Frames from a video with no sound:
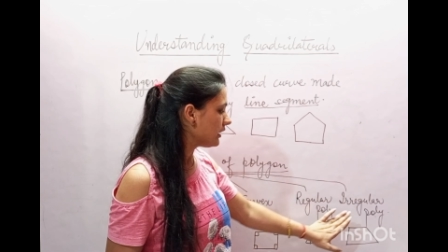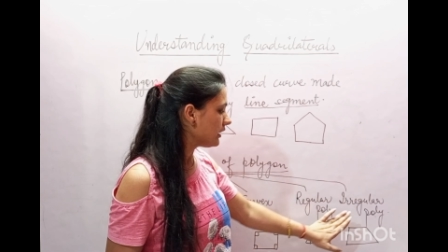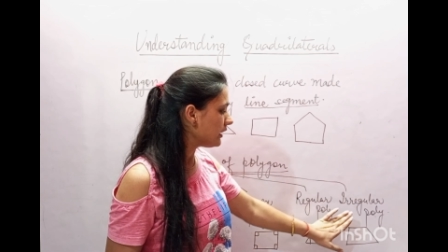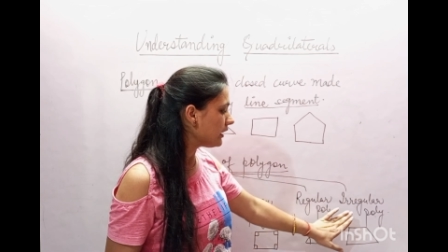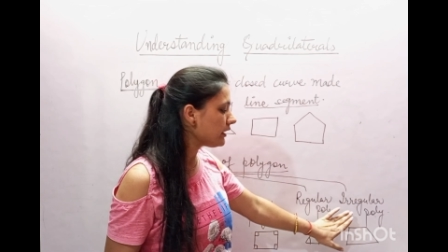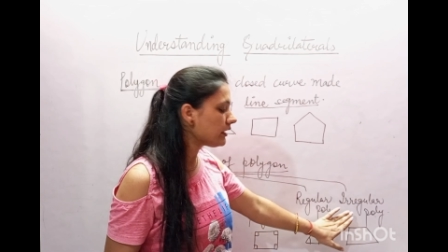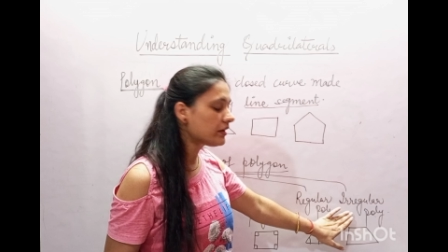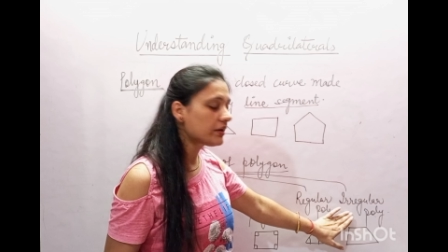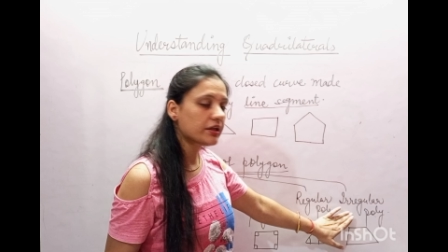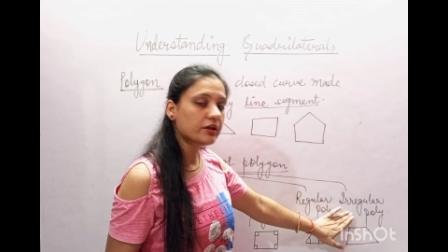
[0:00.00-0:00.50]

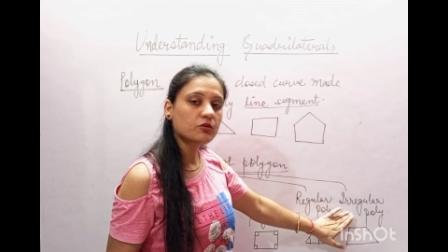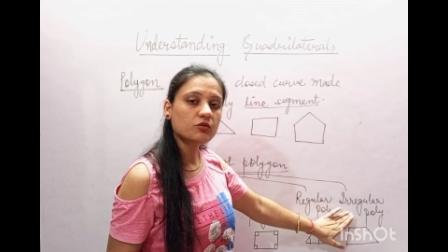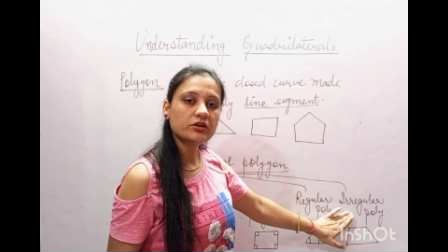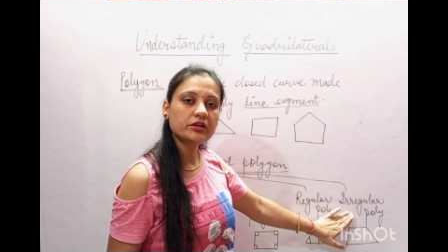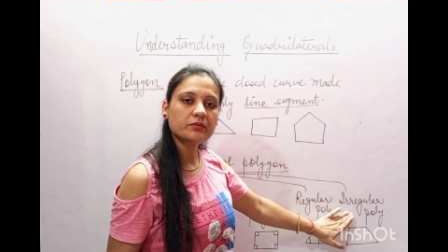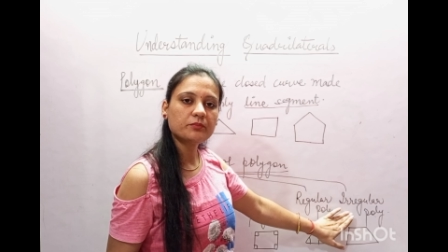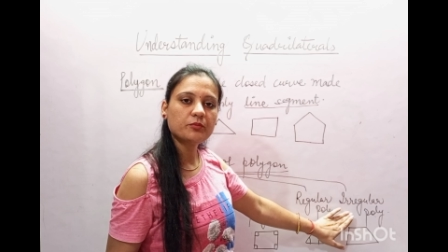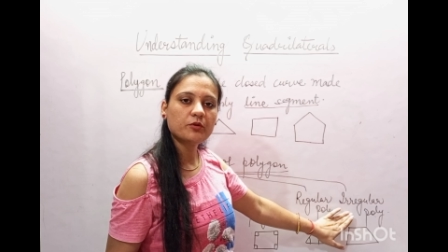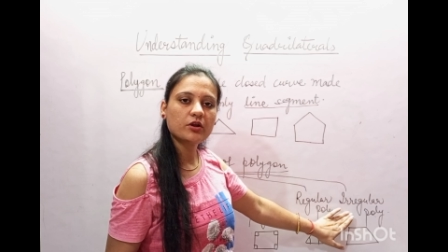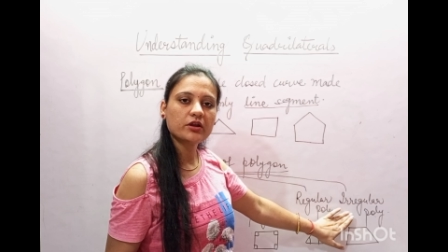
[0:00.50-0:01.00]

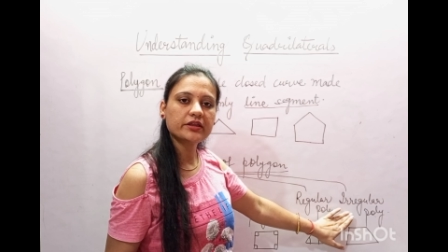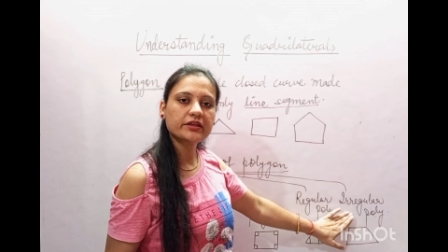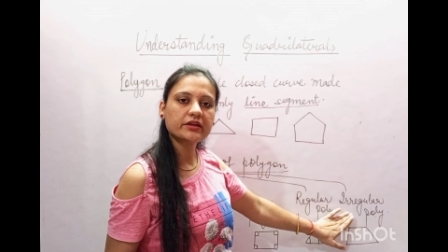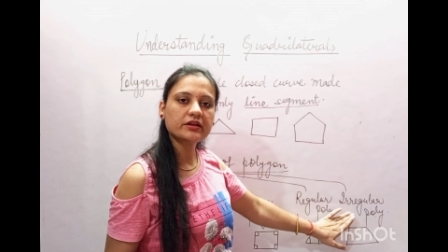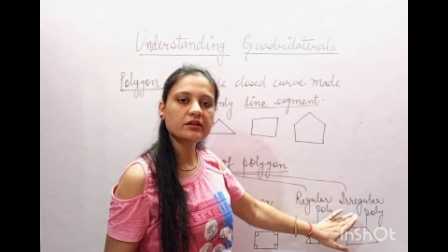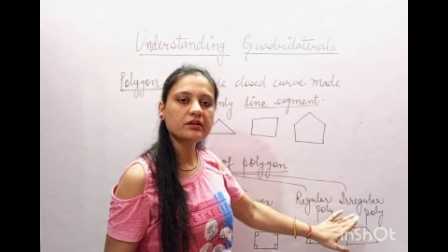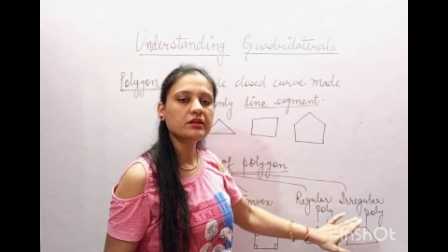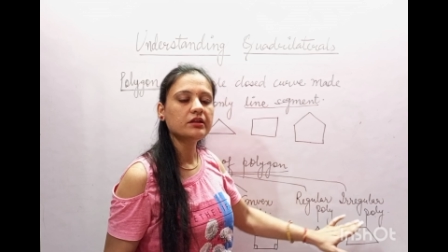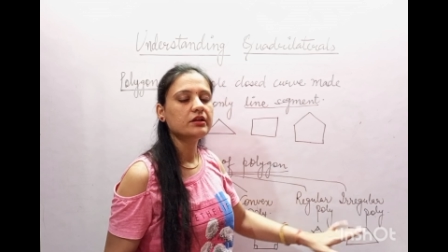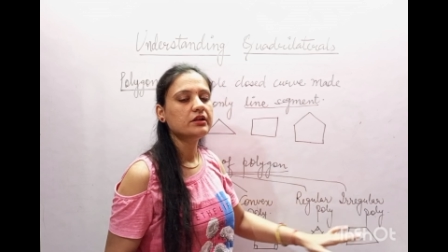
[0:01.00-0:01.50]
Irregular
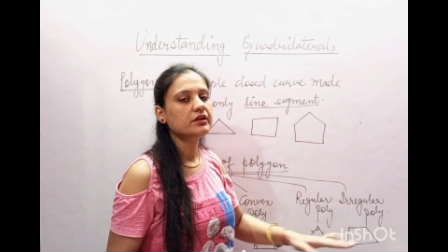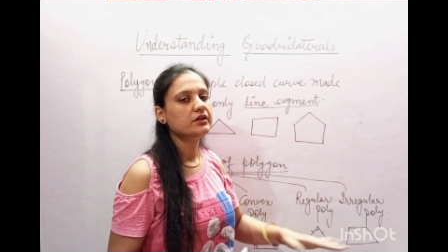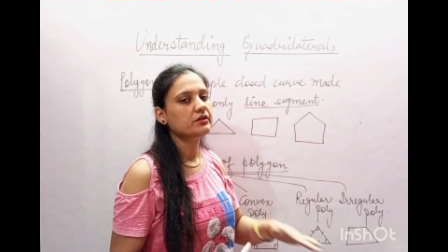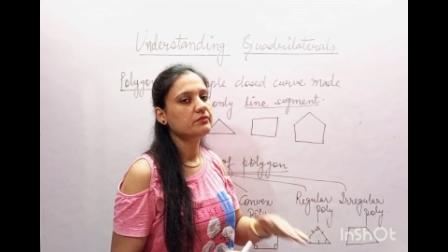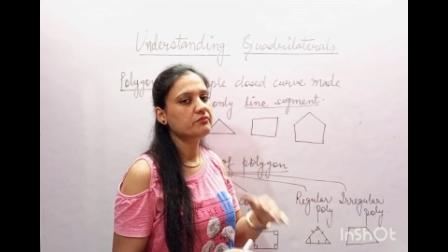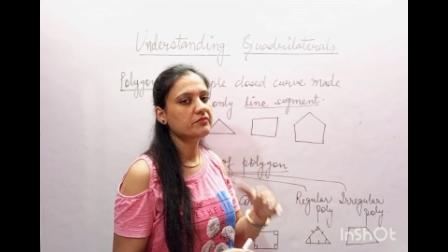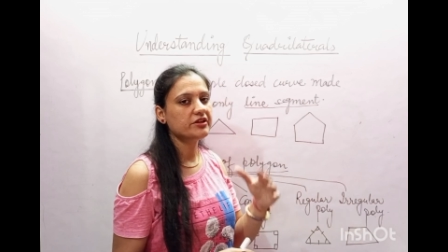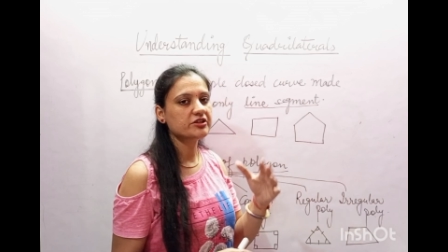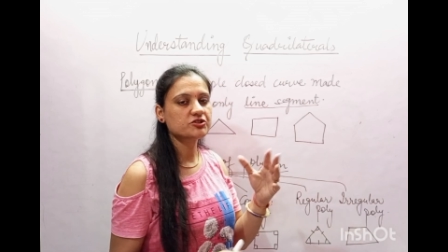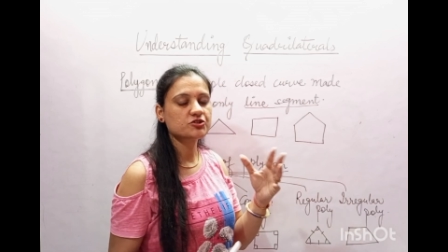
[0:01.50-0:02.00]
polygon,
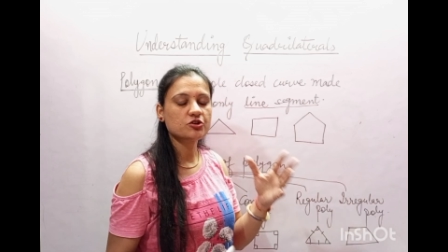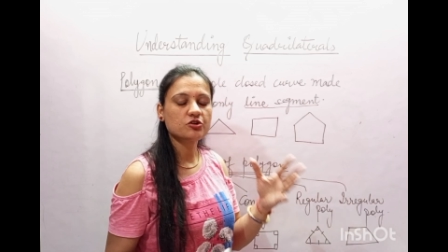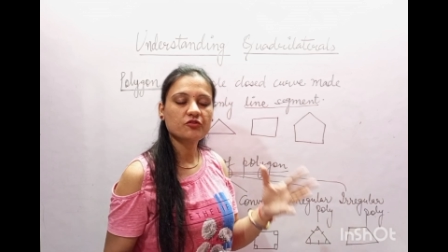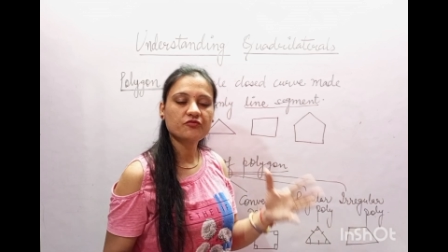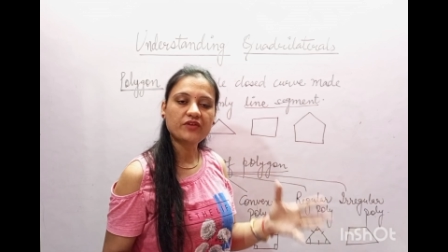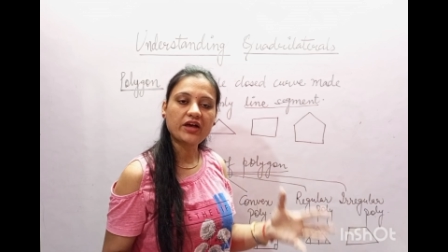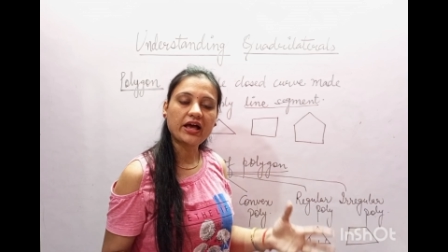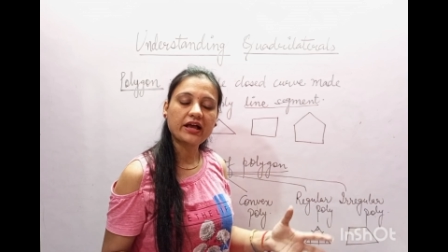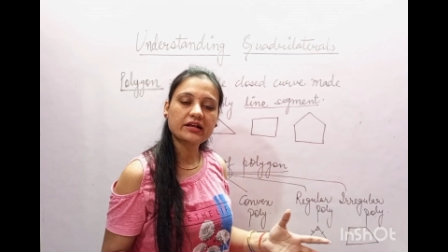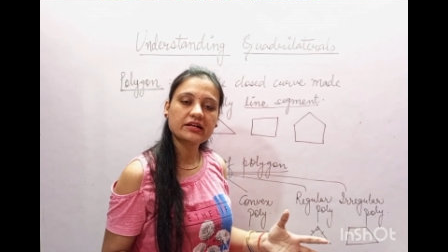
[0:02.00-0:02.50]
measure
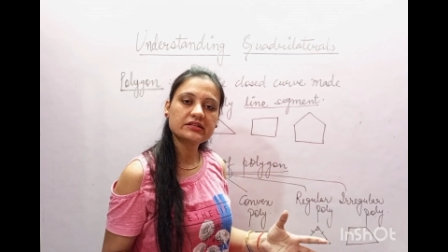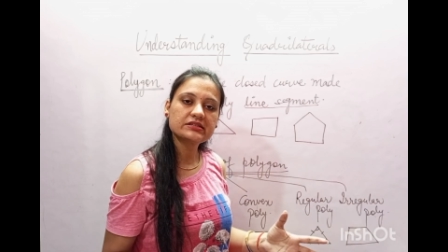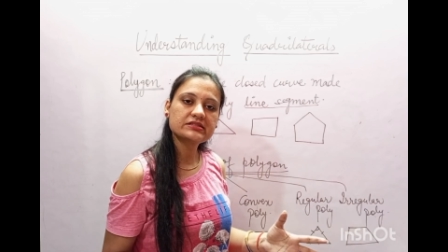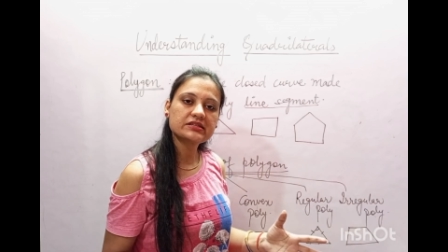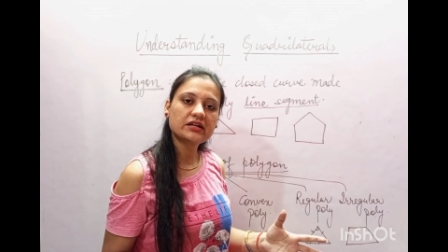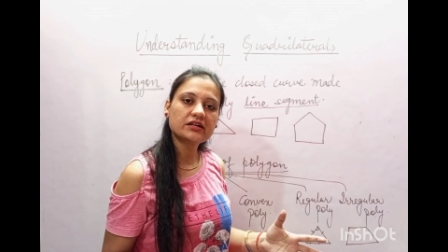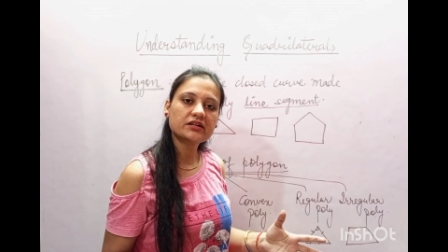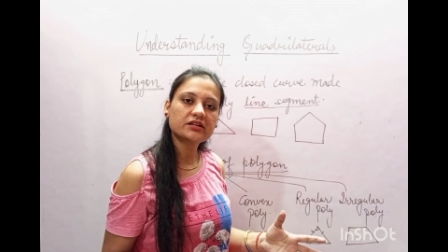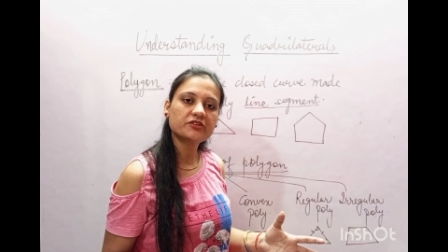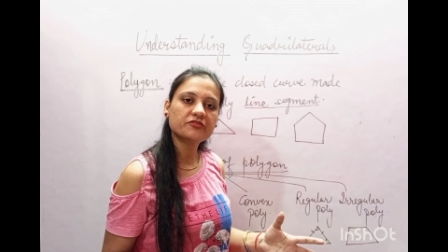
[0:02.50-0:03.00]
of angles
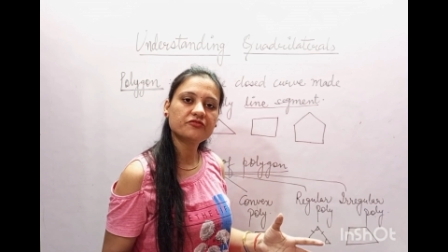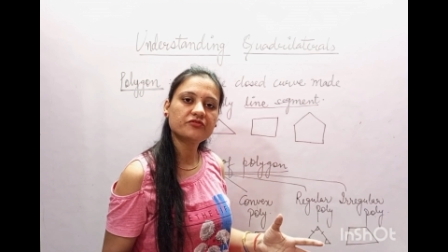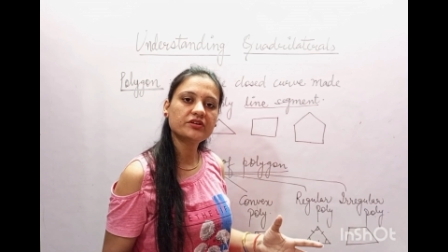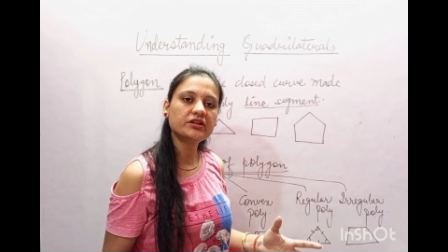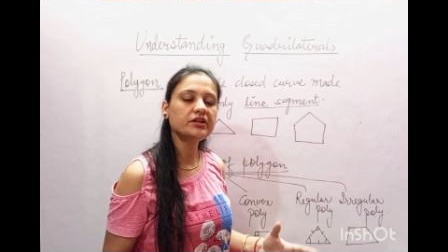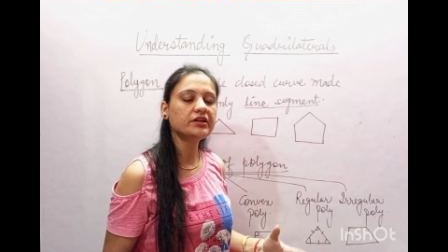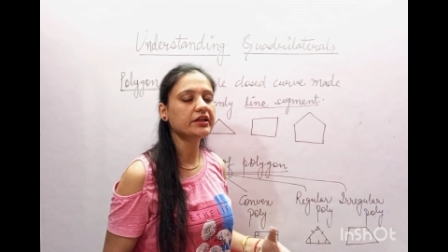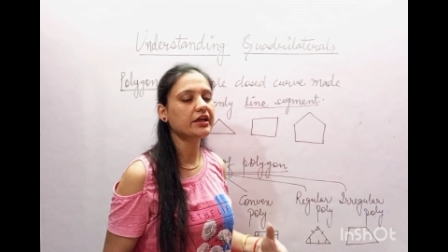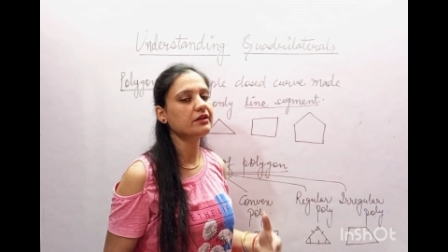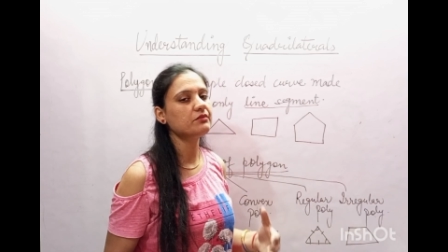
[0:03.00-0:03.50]
are
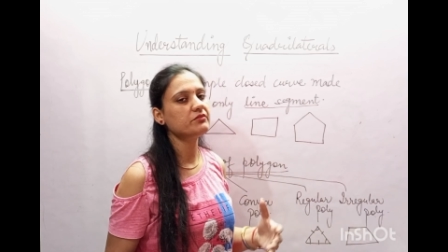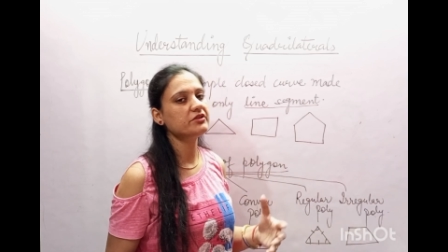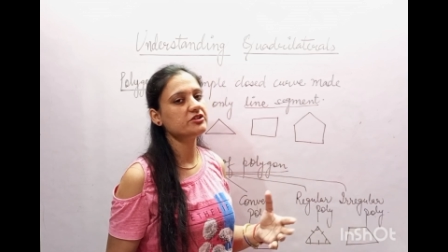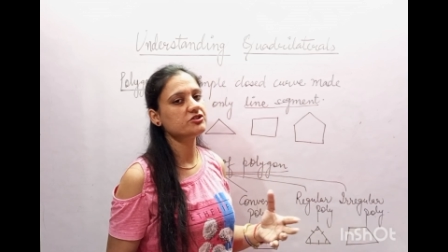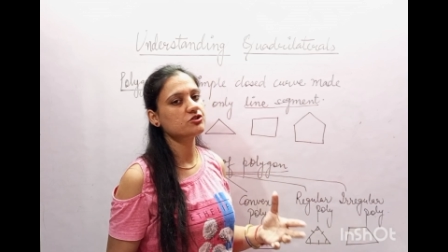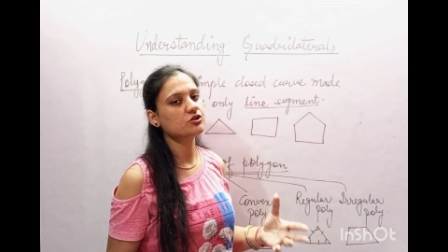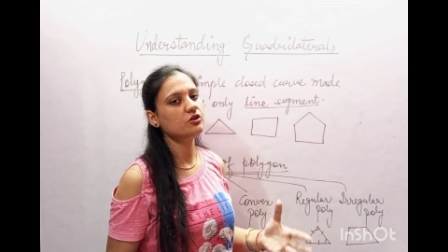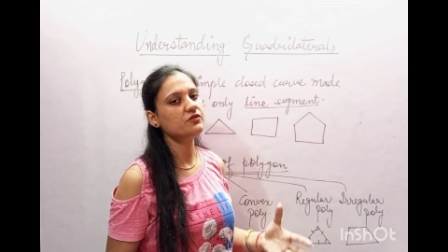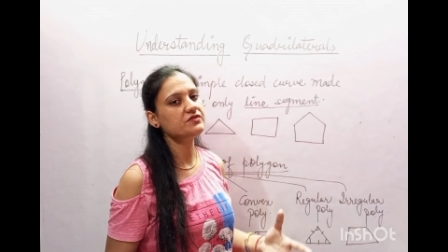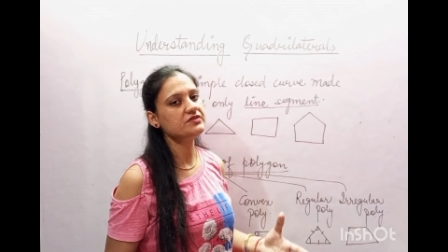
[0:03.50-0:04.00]
different and
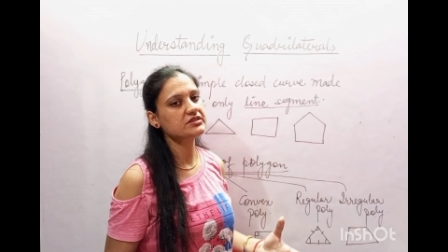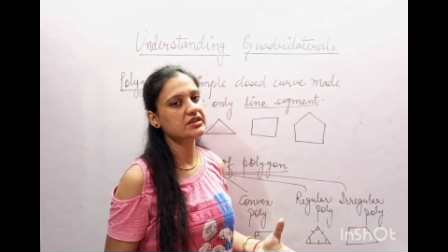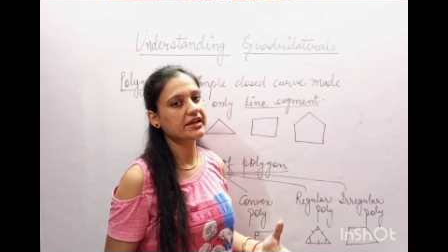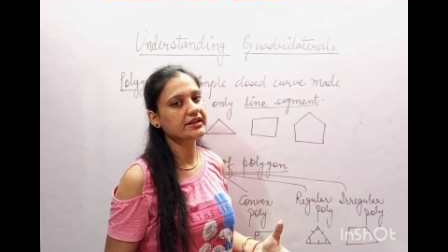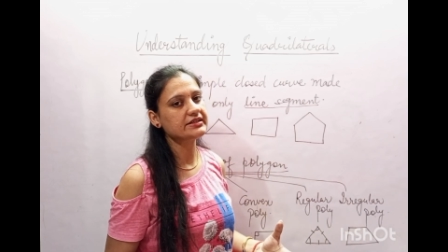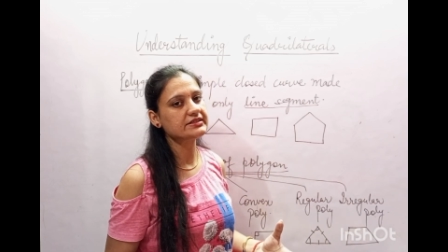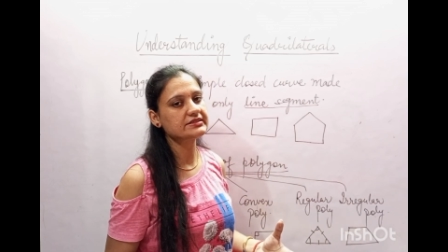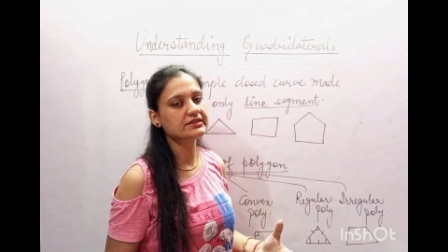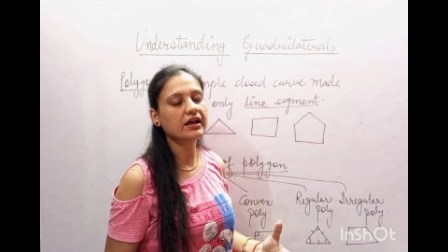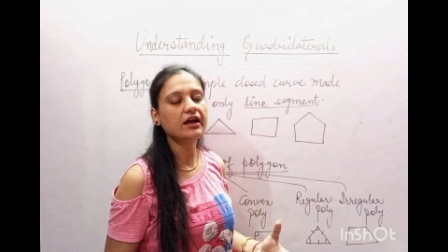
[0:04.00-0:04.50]
measure of
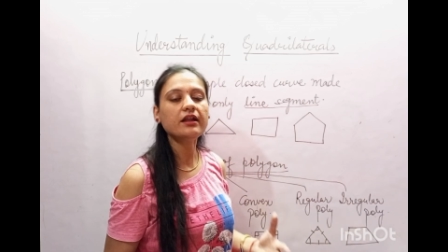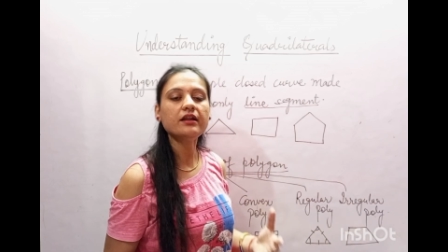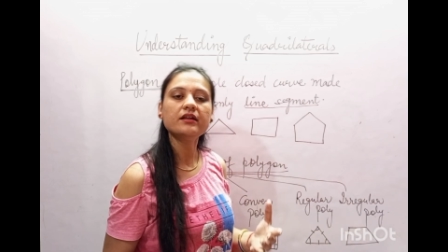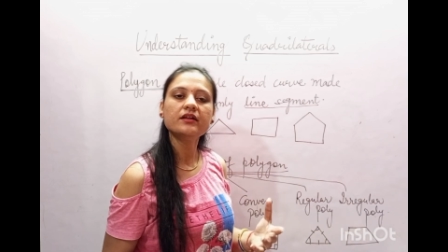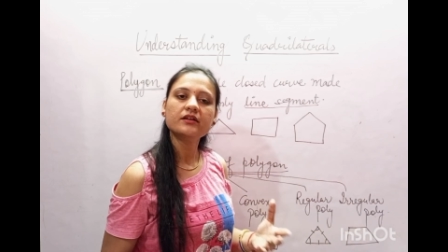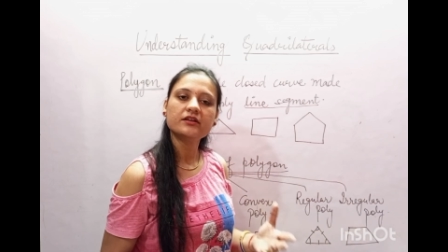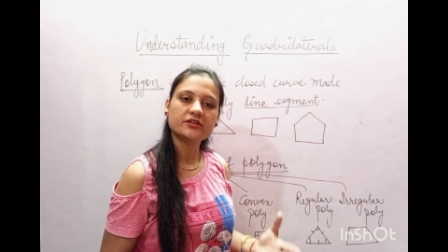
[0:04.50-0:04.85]
sides are